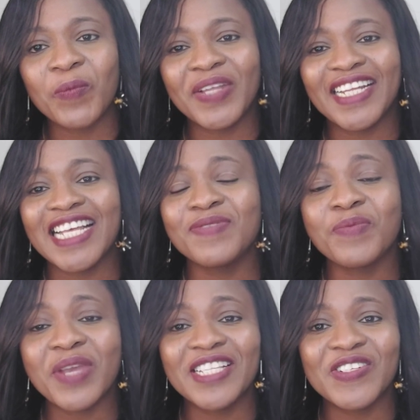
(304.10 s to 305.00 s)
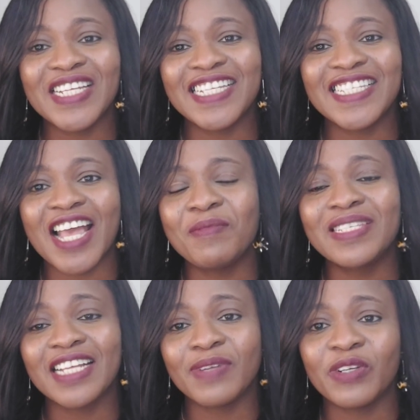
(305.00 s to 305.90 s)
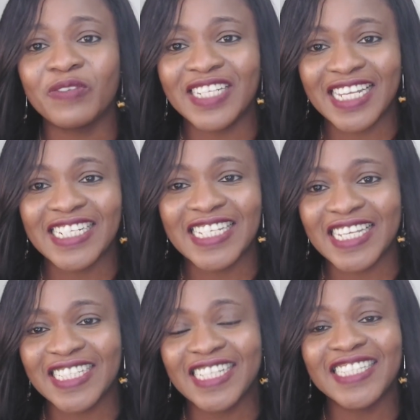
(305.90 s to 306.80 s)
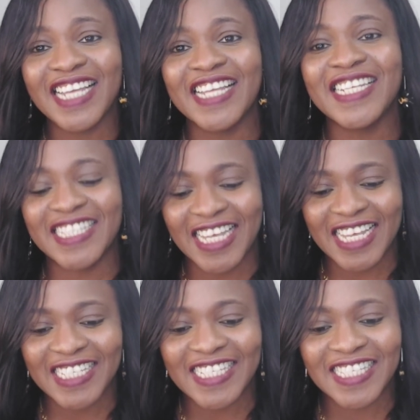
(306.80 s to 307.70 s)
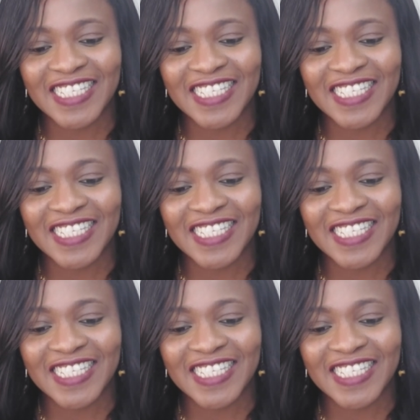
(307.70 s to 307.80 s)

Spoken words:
update that has been made to this statement of changes is a